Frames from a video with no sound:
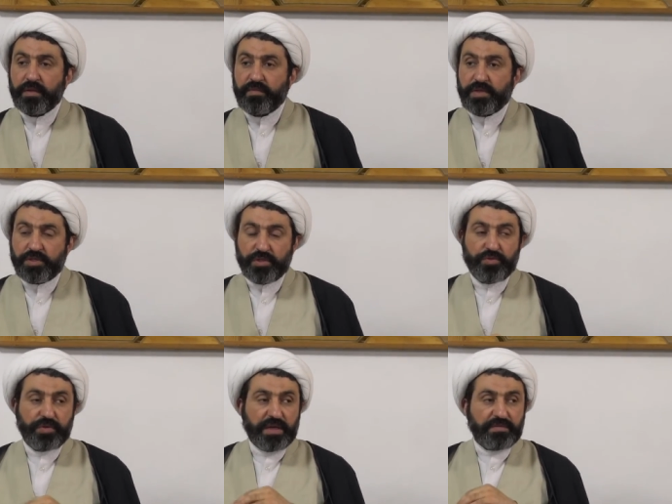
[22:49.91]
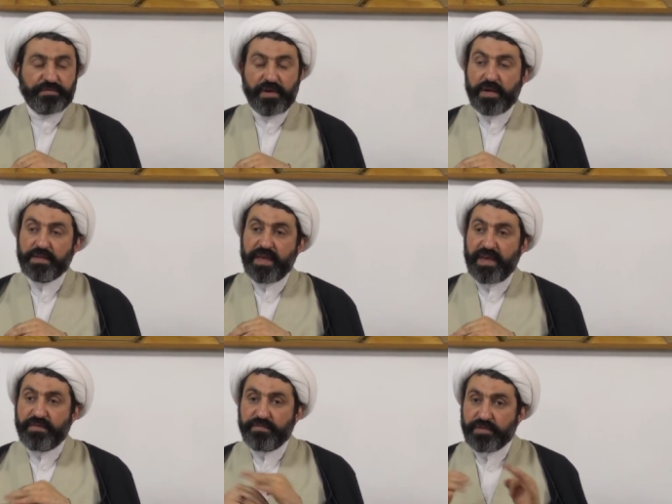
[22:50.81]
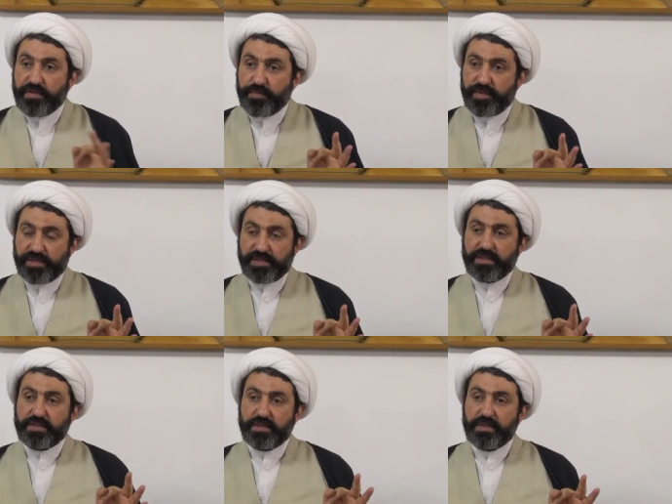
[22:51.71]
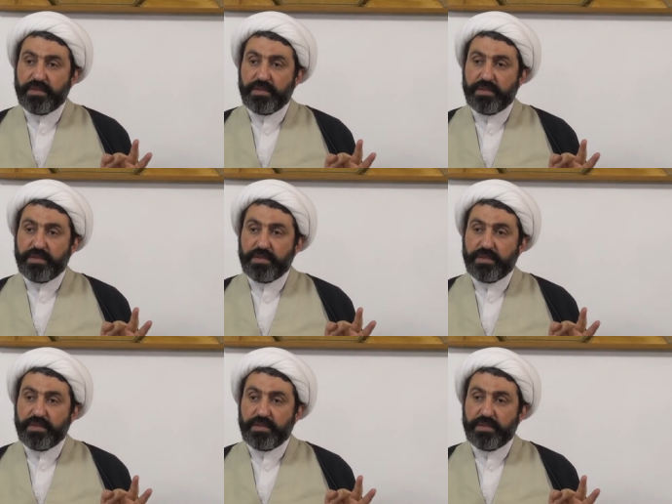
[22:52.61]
which you can find everywhere present.